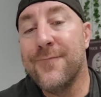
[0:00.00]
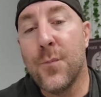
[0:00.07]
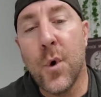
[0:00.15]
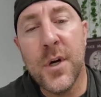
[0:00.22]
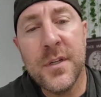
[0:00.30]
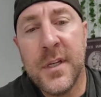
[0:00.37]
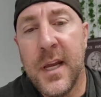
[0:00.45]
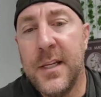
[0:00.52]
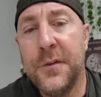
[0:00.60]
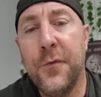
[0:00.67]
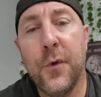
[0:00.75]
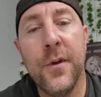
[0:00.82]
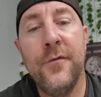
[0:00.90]
Worst
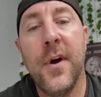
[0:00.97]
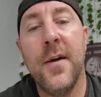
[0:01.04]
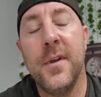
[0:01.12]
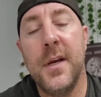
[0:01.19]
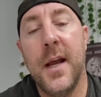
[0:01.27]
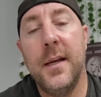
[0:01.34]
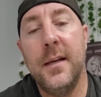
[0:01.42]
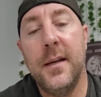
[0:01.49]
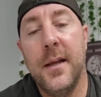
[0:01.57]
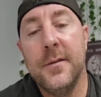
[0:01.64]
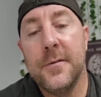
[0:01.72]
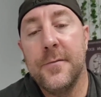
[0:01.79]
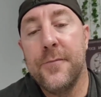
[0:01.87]
case, 45 to 90
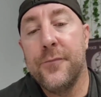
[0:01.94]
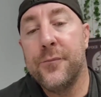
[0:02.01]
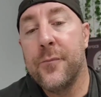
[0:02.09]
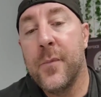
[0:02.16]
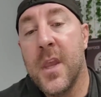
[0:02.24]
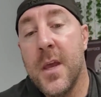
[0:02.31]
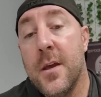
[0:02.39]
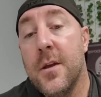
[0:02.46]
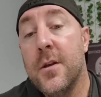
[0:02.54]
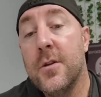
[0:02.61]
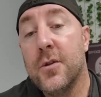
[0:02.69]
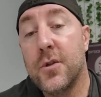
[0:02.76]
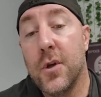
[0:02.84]
days.
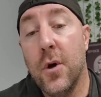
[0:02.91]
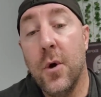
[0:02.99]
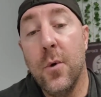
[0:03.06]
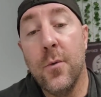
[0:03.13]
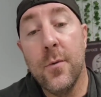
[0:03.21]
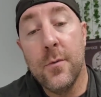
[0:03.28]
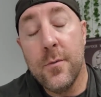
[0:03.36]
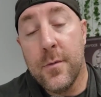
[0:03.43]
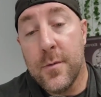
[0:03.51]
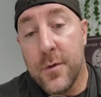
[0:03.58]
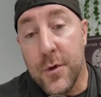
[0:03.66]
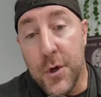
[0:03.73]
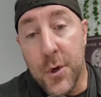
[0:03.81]
So
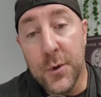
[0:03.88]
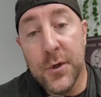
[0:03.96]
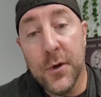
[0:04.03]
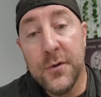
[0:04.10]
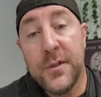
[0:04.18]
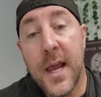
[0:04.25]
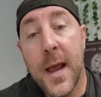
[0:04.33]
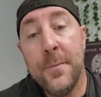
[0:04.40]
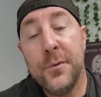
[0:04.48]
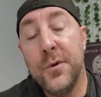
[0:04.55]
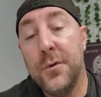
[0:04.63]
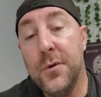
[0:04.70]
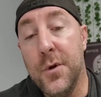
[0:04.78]
use those
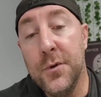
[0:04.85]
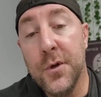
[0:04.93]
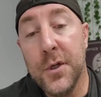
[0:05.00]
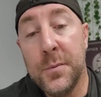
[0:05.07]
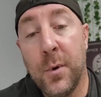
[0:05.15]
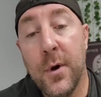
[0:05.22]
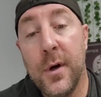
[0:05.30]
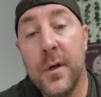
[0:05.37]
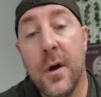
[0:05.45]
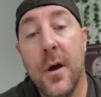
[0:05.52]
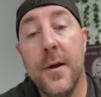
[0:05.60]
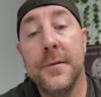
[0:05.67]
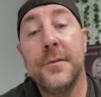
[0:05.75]
steps, use those
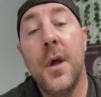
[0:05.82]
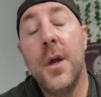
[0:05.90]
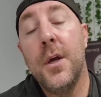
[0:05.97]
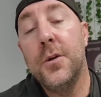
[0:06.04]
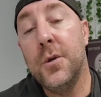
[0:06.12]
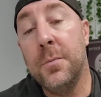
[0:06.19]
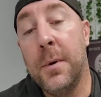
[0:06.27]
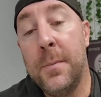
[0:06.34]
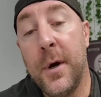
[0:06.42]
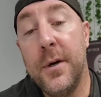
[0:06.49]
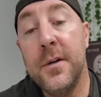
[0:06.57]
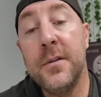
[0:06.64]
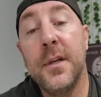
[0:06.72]
protocols to
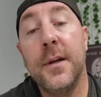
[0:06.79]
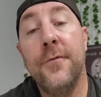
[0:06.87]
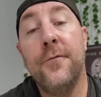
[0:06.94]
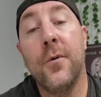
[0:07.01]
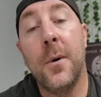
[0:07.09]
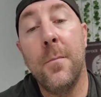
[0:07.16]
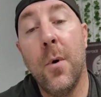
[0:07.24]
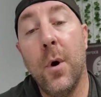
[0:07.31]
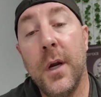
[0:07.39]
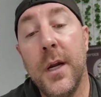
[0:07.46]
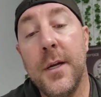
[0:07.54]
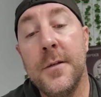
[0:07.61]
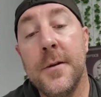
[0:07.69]
prepare yourself for a
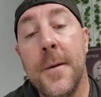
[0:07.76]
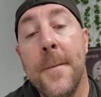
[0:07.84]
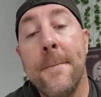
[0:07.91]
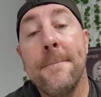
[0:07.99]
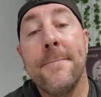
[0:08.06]
mortgage.